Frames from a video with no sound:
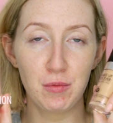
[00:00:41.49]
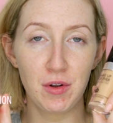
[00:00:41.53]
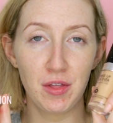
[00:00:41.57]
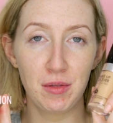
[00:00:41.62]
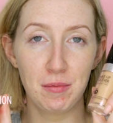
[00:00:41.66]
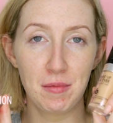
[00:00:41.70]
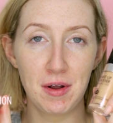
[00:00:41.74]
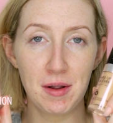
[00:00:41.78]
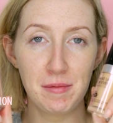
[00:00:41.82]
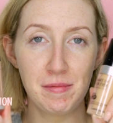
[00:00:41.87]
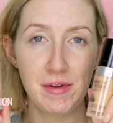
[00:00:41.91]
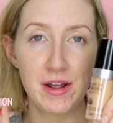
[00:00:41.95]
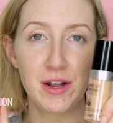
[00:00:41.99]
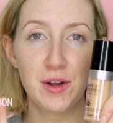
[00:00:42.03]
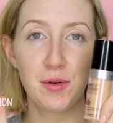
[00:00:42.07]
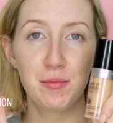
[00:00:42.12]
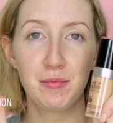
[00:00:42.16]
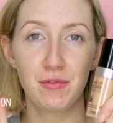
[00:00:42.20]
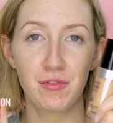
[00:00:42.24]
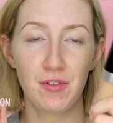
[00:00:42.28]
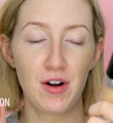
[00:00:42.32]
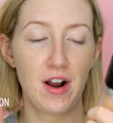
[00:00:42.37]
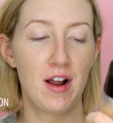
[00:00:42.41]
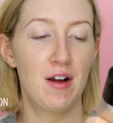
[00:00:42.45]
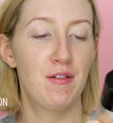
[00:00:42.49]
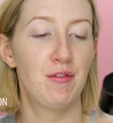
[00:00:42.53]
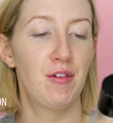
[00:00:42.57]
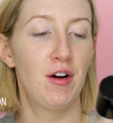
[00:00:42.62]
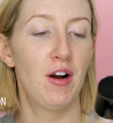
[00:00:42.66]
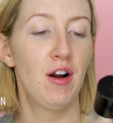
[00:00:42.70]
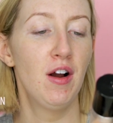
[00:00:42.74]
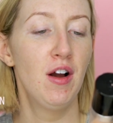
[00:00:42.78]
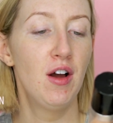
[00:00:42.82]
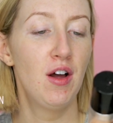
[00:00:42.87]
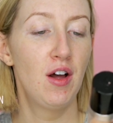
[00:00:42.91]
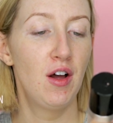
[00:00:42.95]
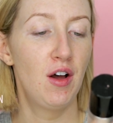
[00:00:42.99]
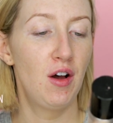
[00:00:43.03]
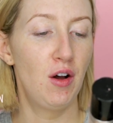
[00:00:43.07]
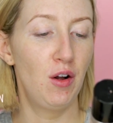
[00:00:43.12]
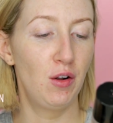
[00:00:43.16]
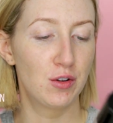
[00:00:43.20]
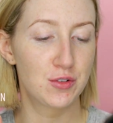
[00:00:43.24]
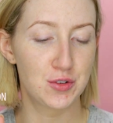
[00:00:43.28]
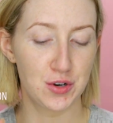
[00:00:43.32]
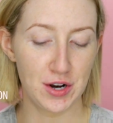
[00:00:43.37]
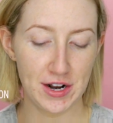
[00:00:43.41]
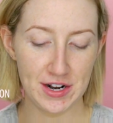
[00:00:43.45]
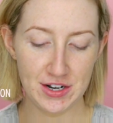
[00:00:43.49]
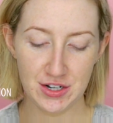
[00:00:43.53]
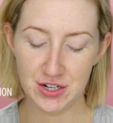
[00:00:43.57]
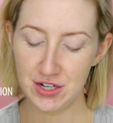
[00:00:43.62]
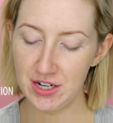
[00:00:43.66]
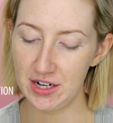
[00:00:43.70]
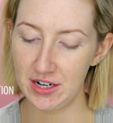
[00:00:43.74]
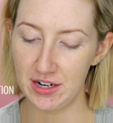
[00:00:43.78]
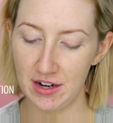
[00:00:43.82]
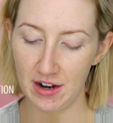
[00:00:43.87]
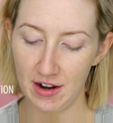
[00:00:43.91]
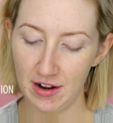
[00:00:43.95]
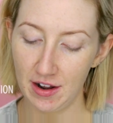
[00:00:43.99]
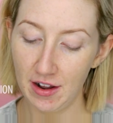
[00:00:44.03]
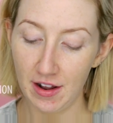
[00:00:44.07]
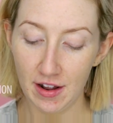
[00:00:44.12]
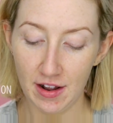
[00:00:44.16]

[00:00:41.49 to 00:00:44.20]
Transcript: with my Makeup Forever Ultra HD.